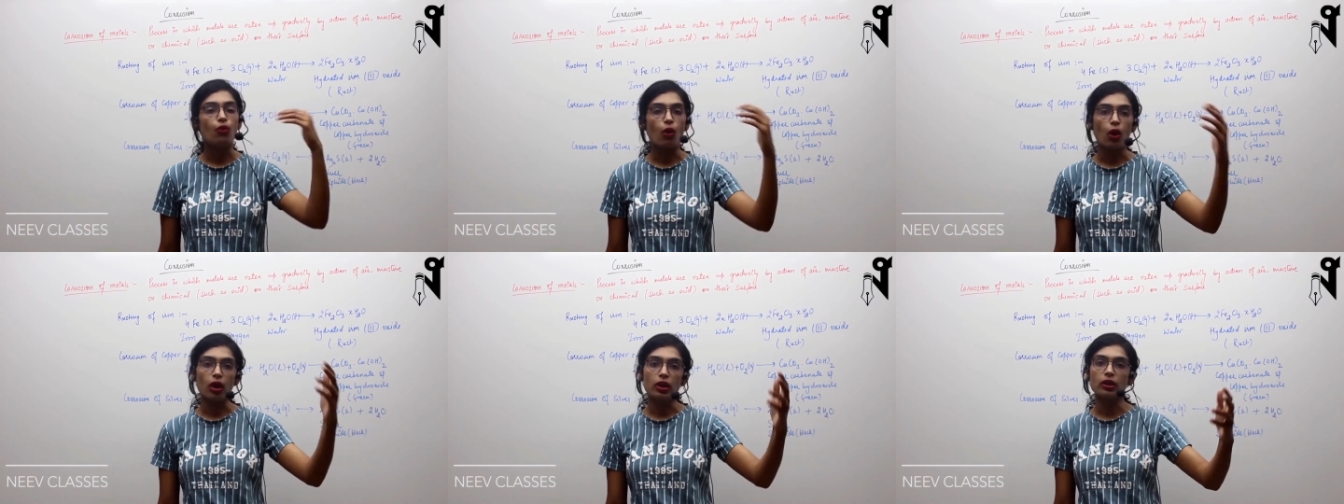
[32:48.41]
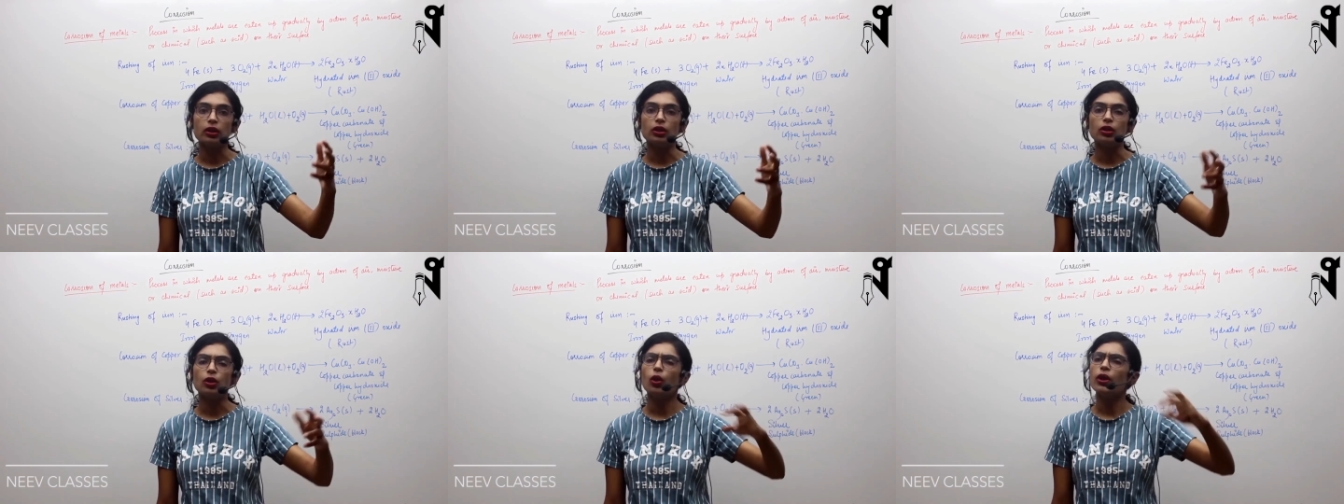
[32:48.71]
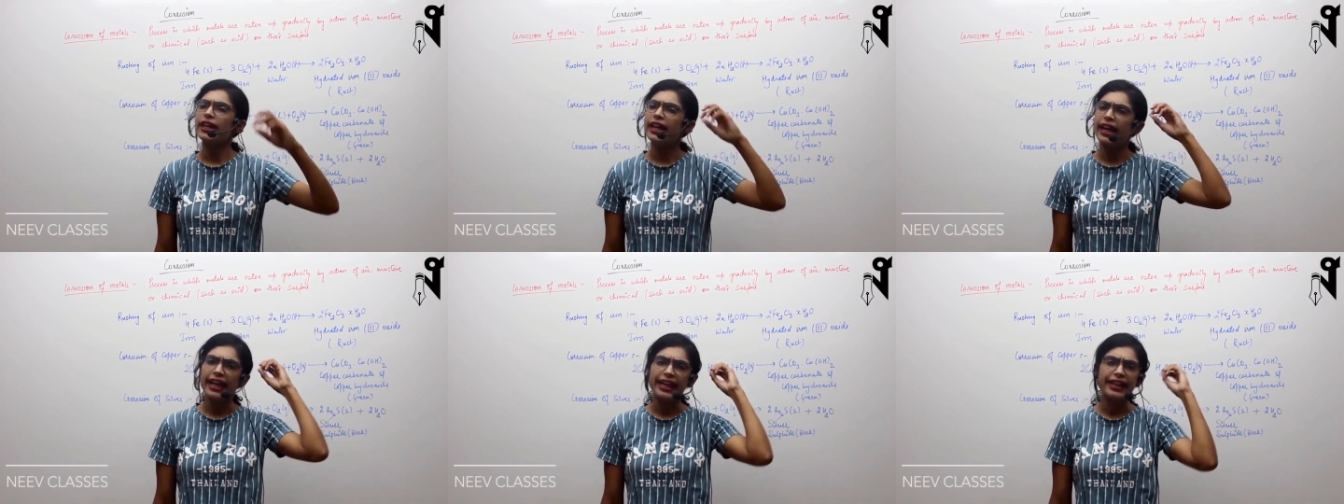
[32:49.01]
water,
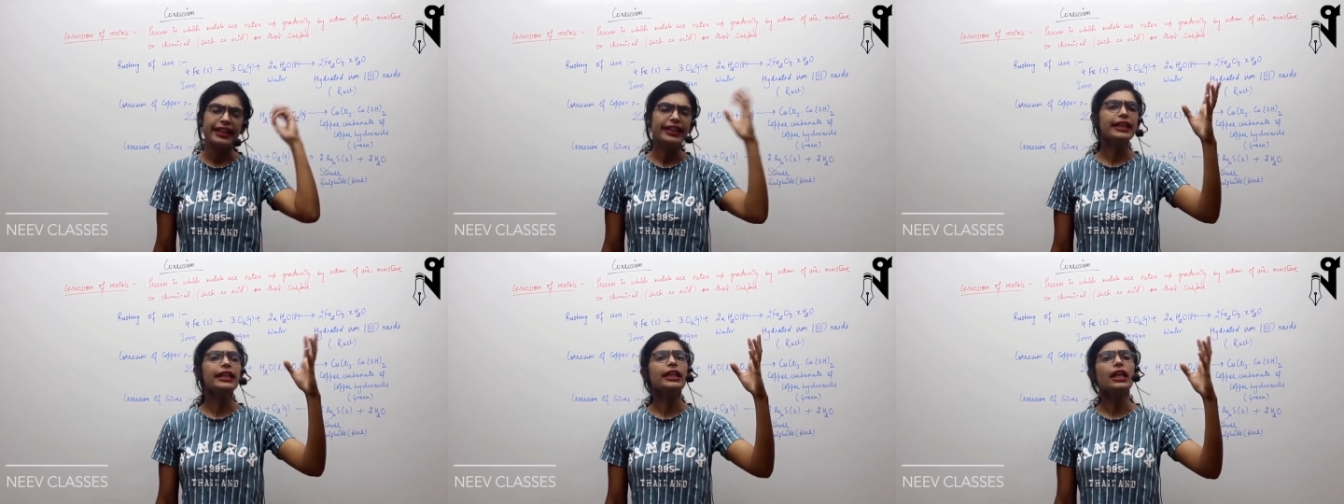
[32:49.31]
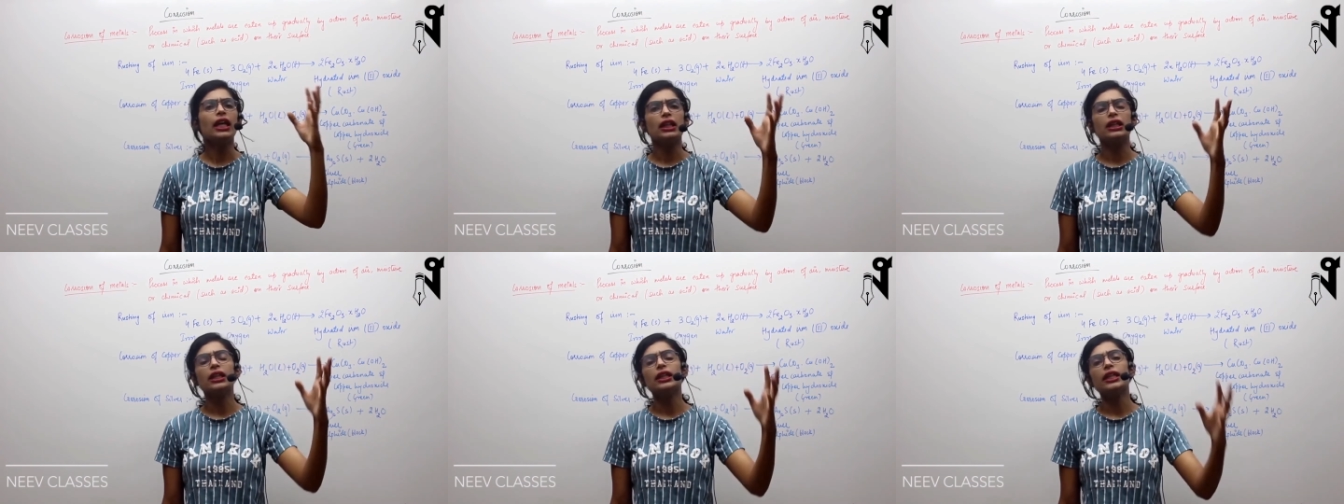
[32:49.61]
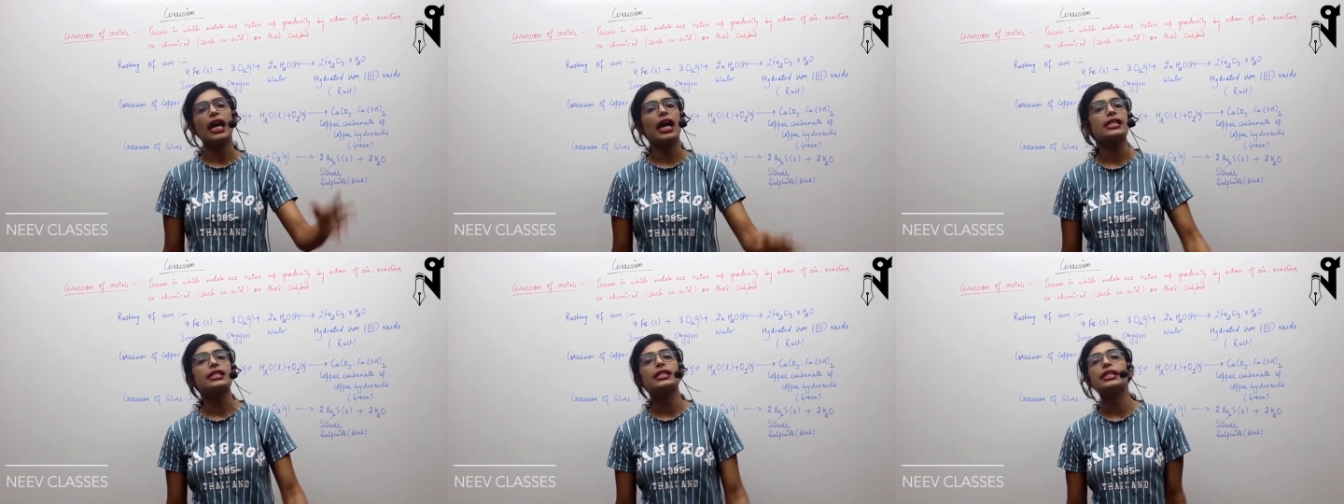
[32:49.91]
or any other
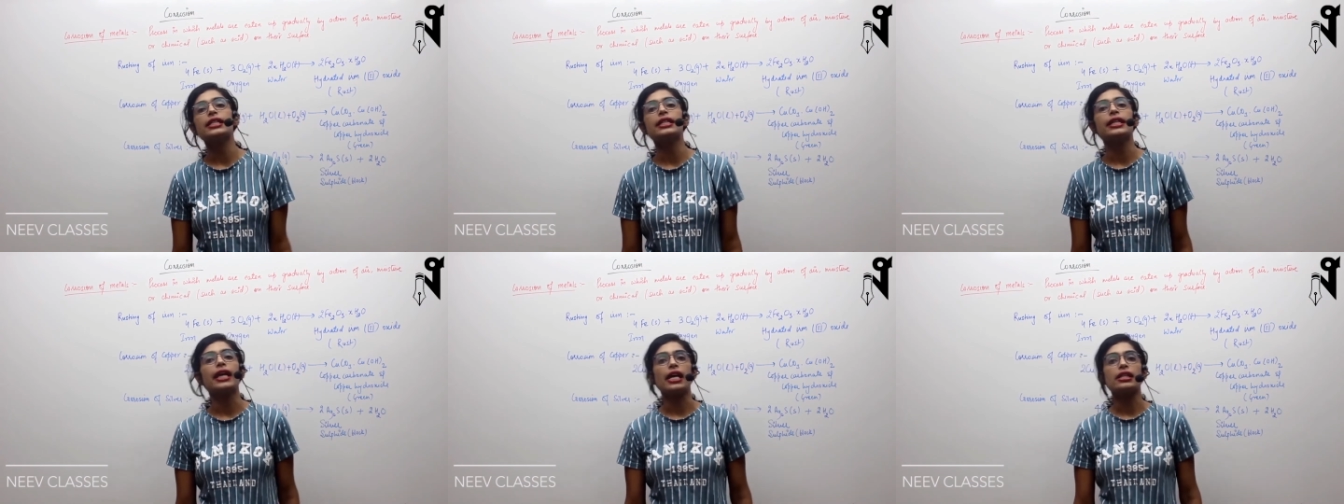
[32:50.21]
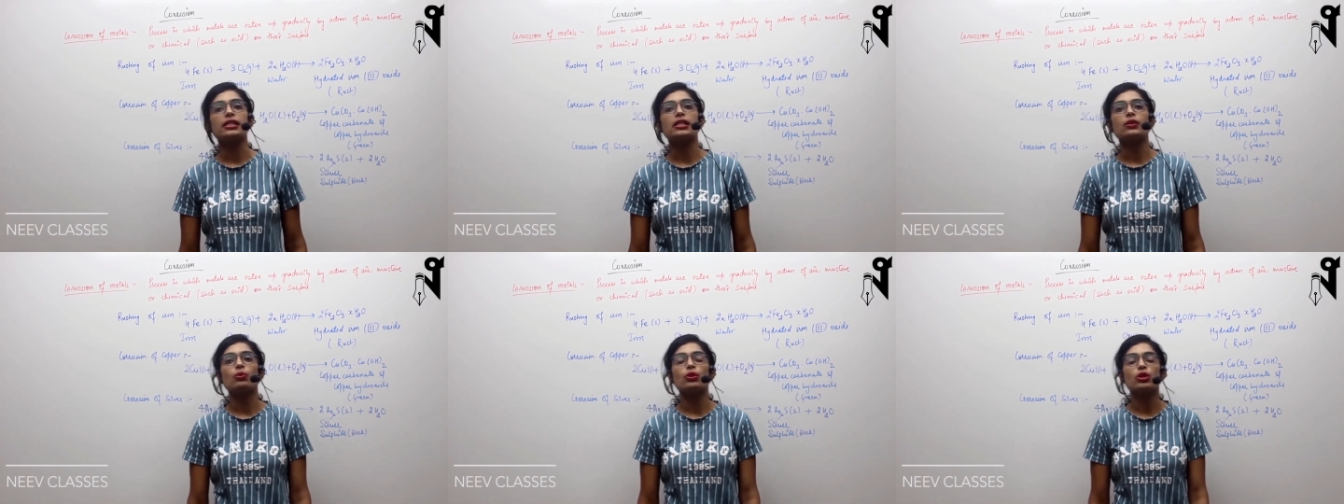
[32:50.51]
acidic gases